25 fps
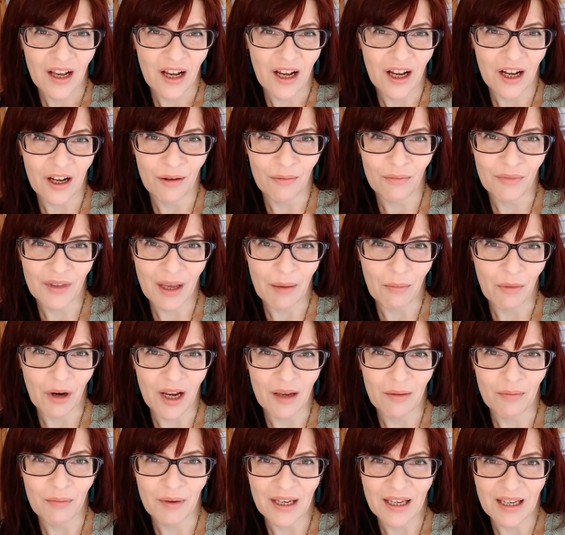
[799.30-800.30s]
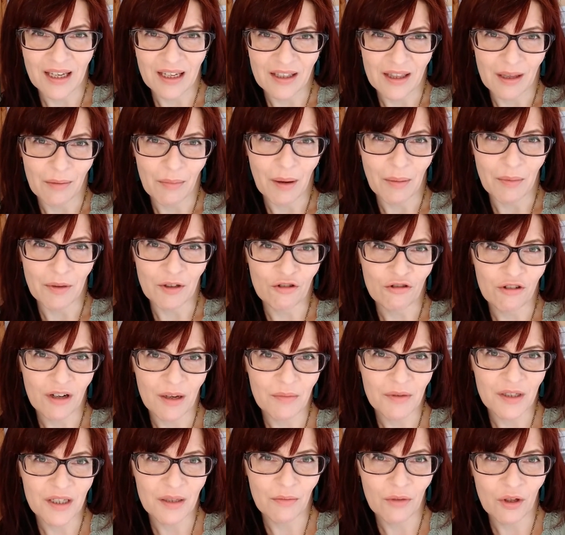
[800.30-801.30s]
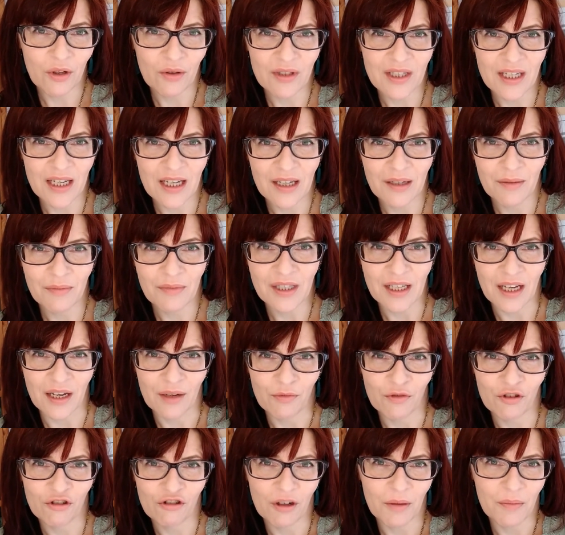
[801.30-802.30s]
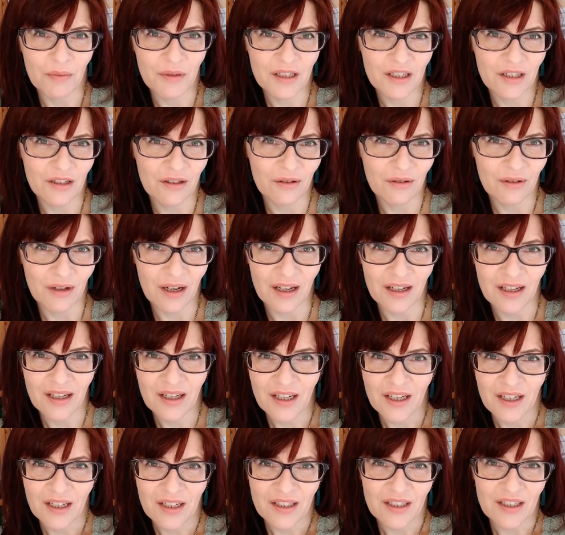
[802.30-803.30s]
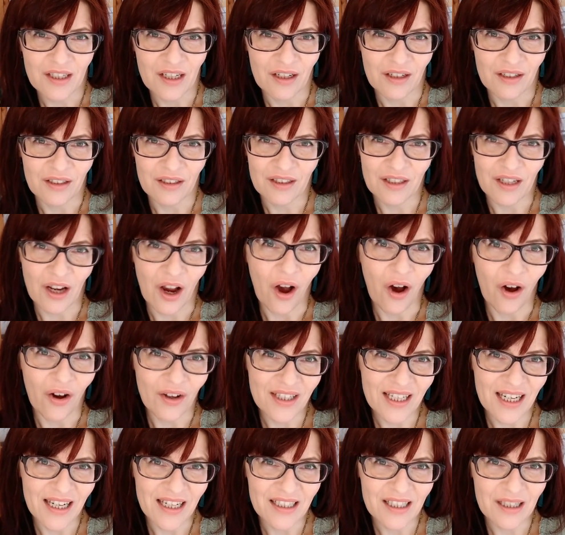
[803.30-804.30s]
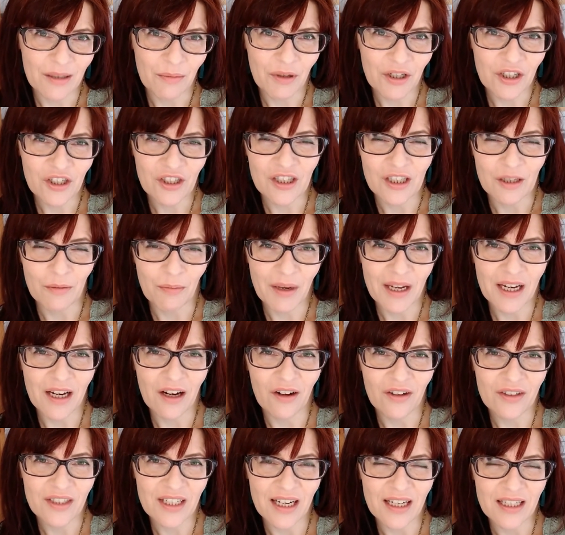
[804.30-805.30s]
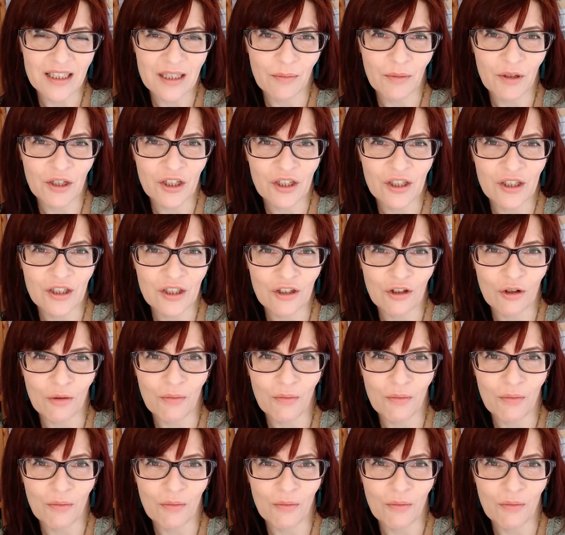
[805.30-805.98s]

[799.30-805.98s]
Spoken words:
There may be trips to museums and trips to art exhibitions, to big art exhibitions.